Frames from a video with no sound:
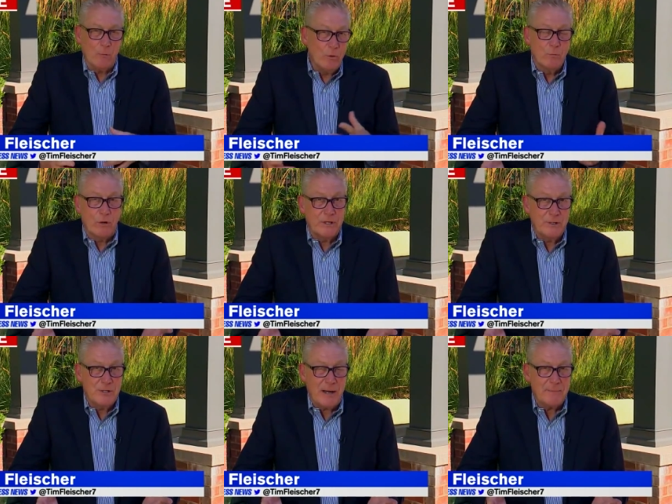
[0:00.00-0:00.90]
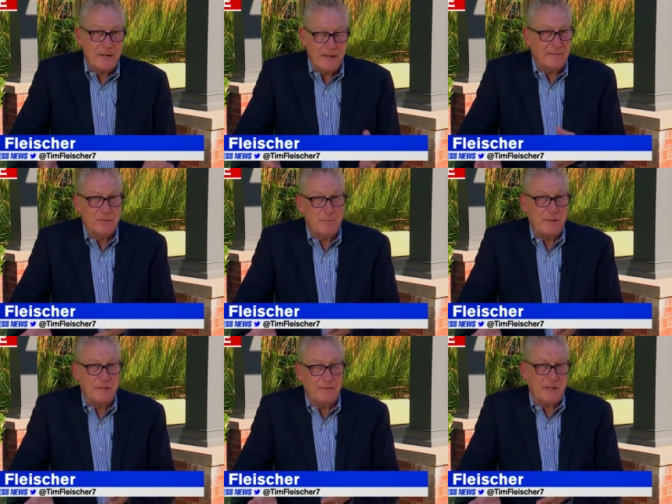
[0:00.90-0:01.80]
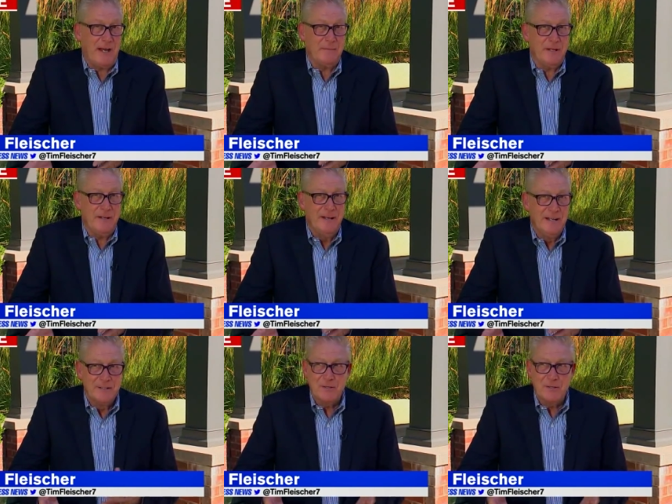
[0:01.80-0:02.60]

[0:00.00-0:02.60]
a woodworking shop that I never spend enough time in, oh.